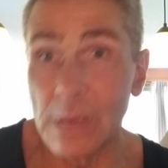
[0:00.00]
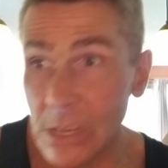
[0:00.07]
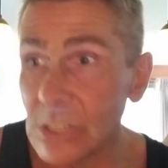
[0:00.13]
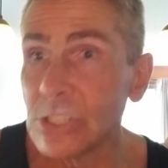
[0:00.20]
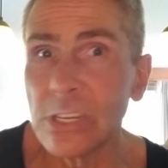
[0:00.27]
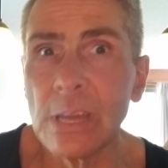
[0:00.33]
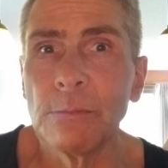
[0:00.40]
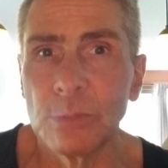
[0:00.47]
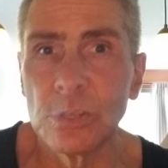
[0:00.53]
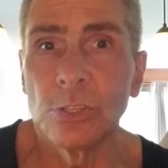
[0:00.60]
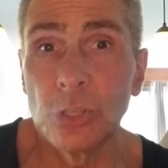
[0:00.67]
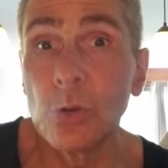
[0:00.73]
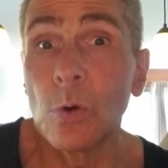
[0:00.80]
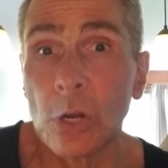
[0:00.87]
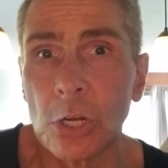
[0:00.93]
He seemed to
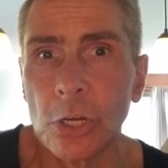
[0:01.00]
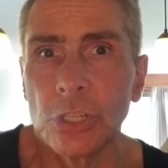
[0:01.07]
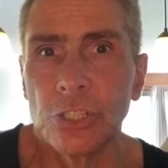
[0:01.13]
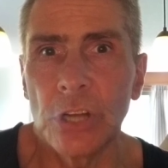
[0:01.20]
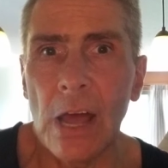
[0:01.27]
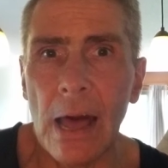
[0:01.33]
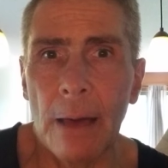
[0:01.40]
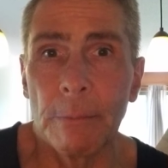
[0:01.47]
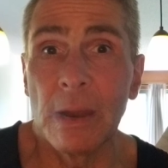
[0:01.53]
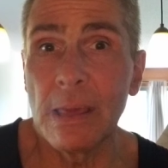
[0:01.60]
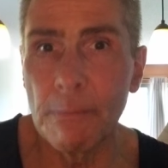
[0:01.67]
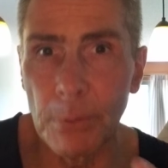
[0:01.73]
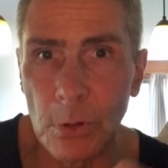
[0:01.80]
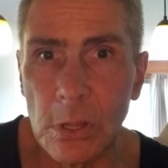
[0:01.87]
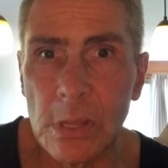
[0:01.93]
do a good job, and
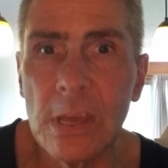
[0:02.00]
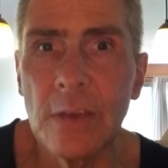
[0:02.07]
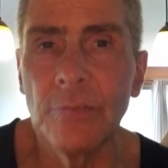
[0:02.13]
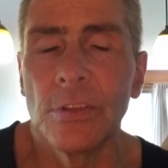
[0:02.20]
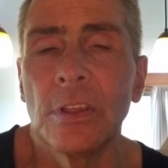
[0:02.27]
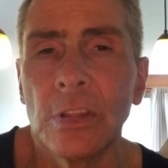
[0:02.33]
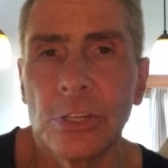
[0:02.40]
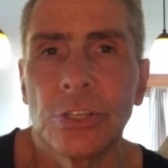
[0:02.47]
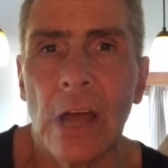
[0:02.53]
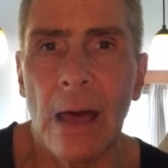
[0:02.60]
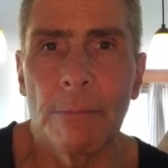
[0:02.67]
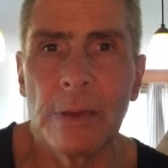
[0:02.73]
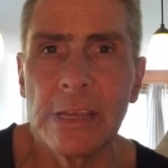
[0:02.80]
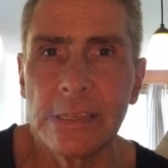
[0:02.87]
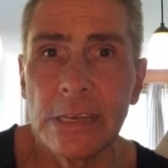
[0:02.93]
he believed in the
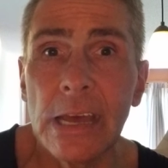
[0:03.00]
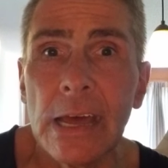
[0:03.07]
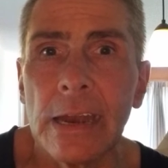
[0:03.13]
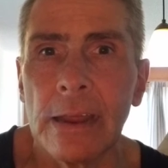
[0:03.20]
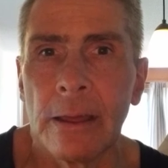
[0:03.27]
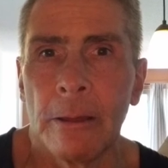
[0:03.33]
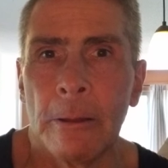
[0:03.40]
job he did.